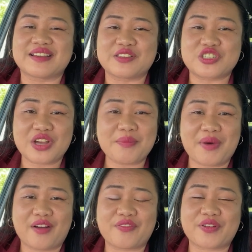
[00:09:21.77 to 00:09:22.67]
job
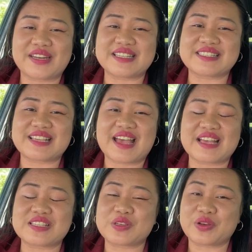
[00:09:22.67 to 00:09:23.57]
offer that
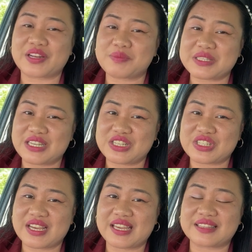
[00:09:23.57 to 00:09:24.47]
says you're gonna be
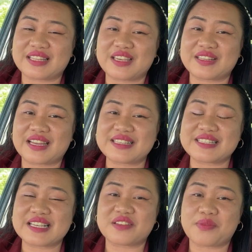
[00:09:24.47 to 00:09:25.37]
teaching in the United
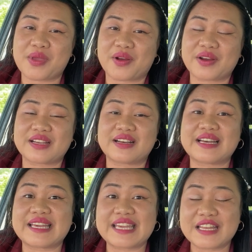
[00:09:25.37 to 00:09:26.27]
States of America
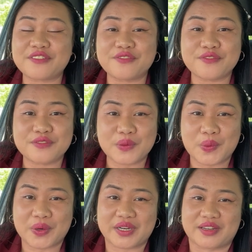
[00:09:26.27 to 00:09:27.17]
in
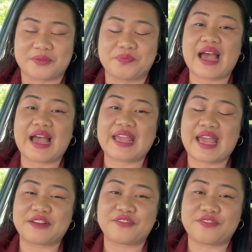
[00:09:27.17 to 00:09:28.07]
Florida. I
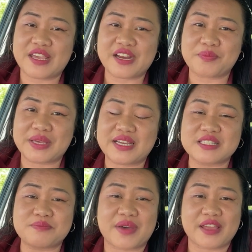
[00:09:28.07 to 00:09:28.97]
had fear
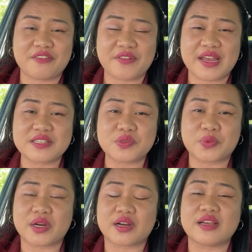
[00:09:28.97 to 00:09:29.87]
because my friends
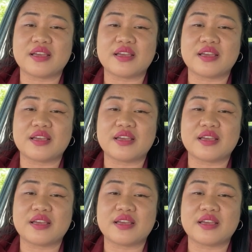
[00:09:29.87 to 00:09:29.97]
were